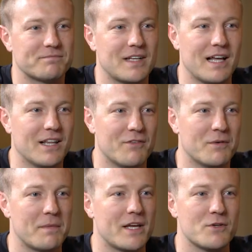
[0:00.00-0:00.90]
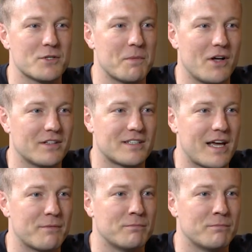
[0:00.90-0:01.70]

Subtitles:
I love them. I use them all the time.